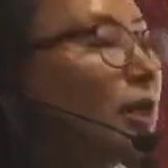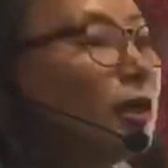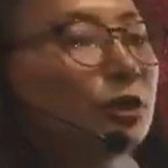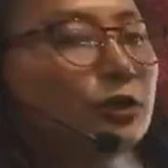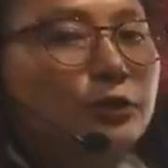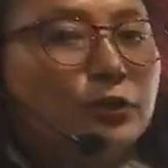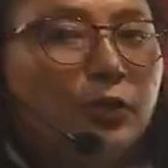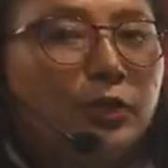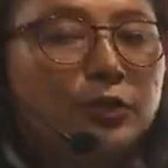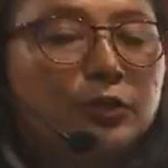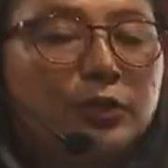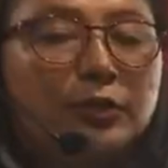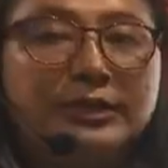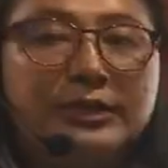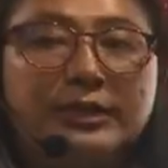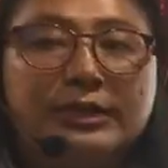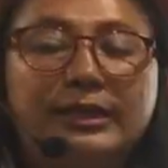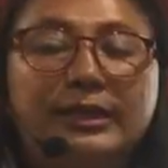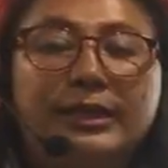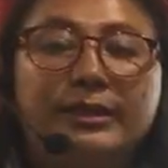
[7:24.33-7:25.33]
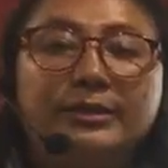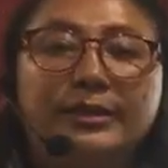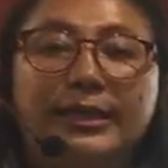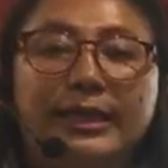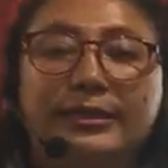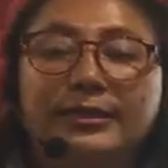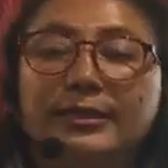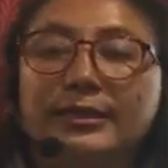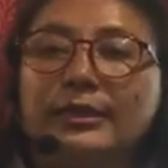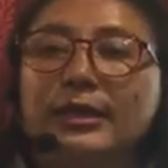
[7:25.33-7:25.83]
So accordingly, the
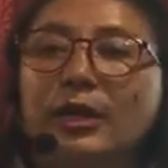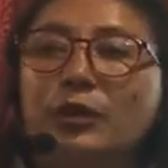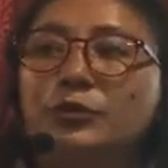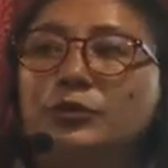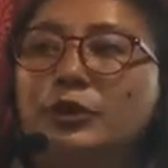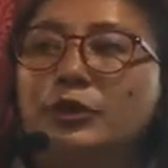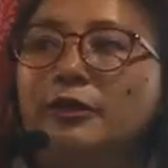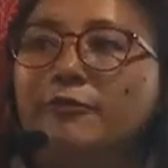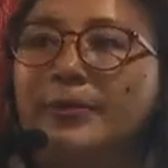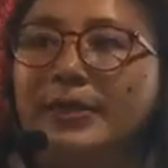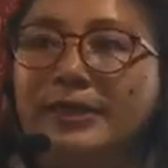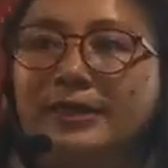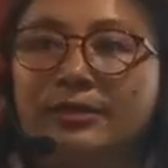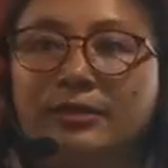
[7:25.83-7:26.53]
Indian Council of Medical